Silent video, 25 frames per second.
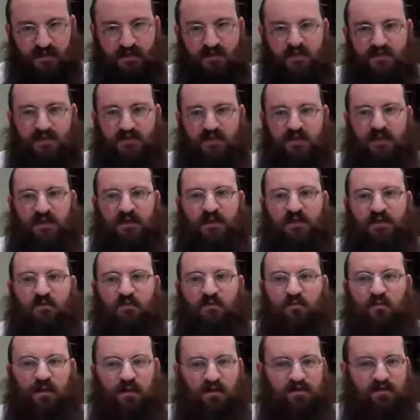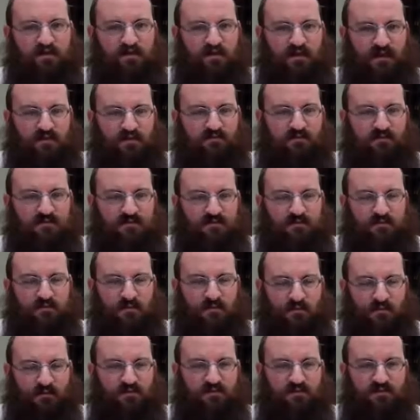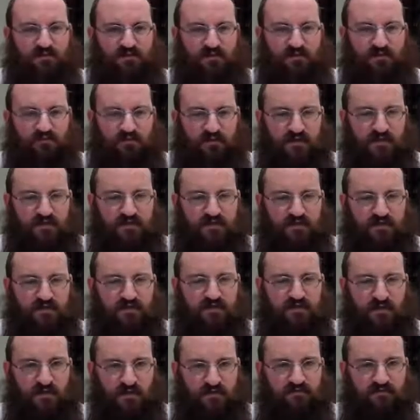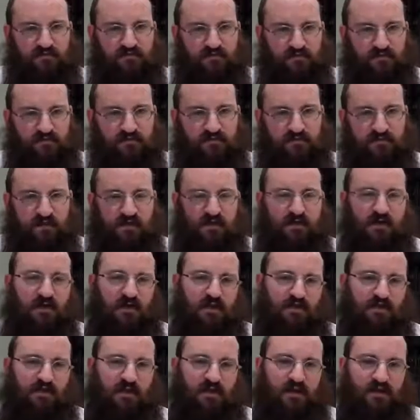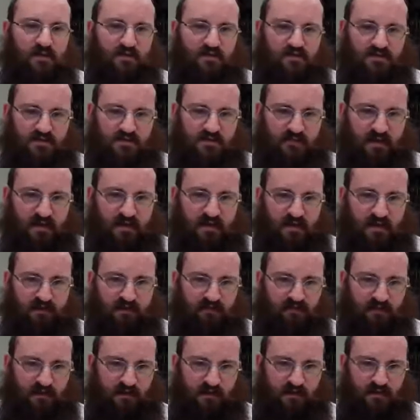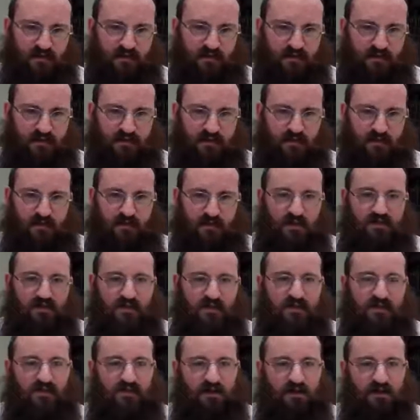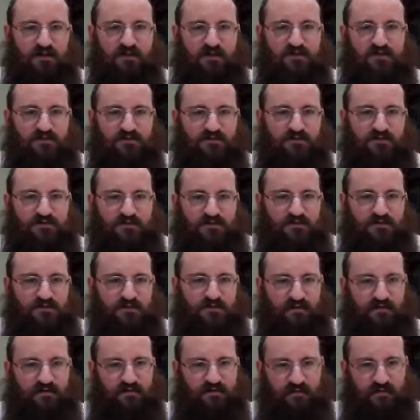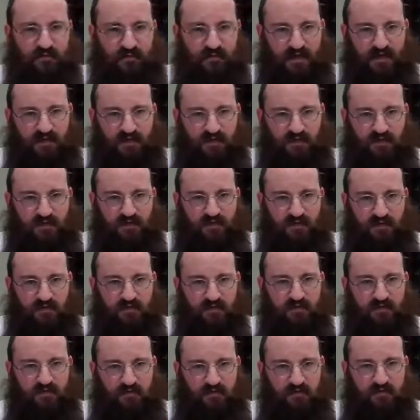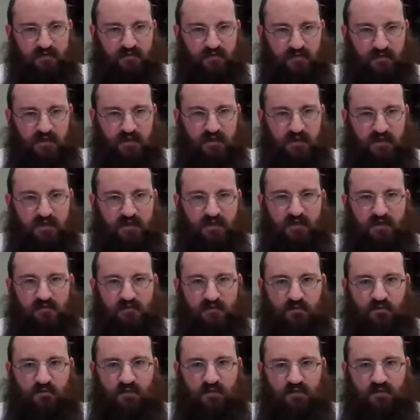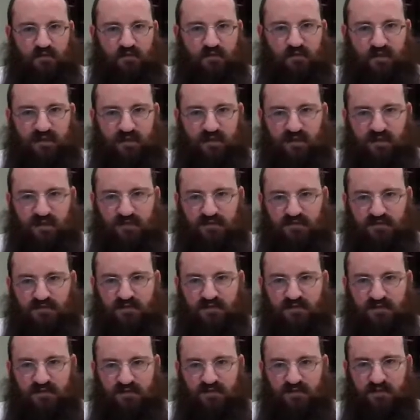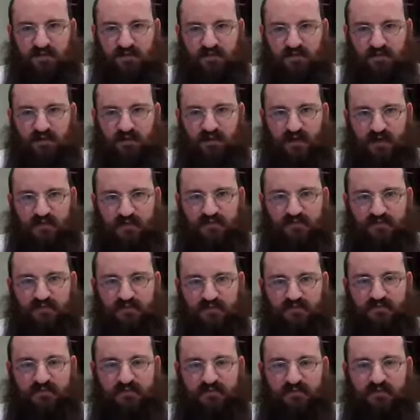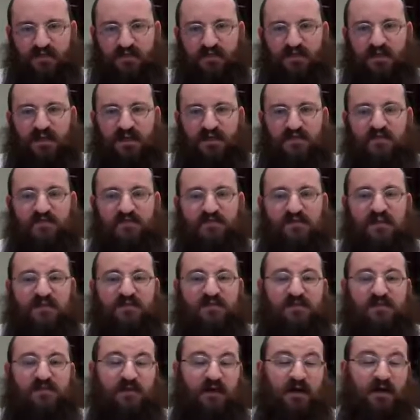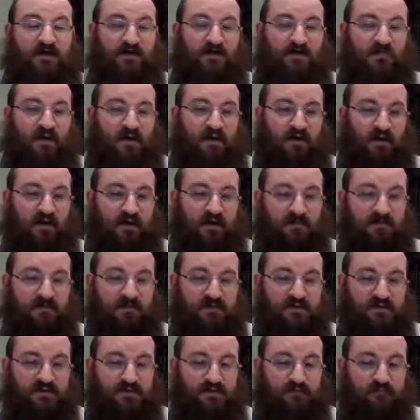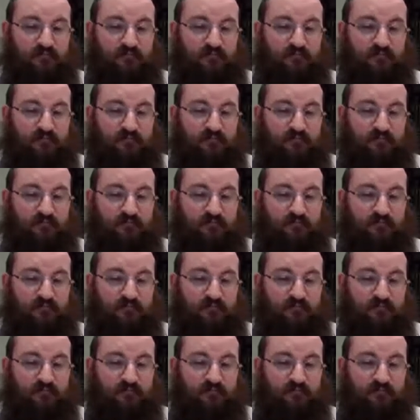So then what are the levels? What are the degrees of love that a person might have for Hashem? Well, that also should start in the mind, shouldn't it? So where does it begin if it's inside the mind? Inside the mind, it becomes